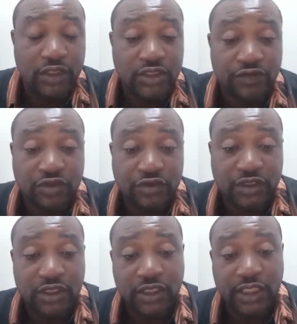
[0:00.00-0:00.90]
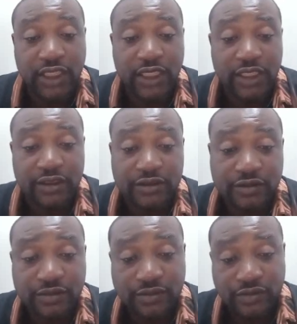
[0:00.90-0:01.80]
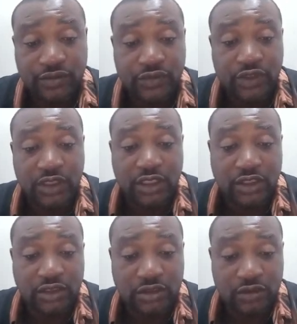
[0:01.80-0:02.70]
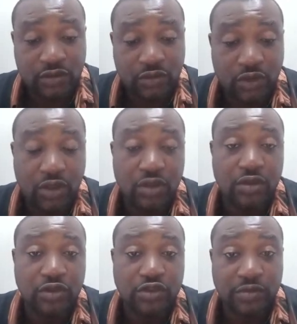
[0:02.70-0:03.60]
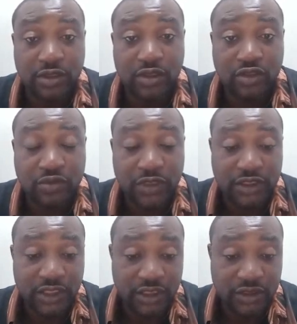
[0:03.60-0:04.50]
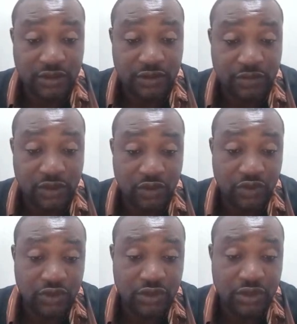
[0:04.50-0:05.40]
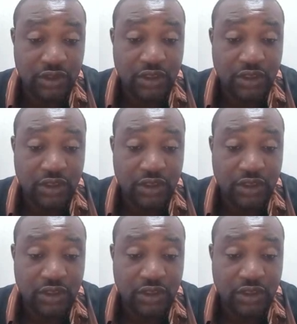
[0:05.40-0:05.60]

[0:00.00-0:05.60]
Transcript: Civil 3D layer is more automated because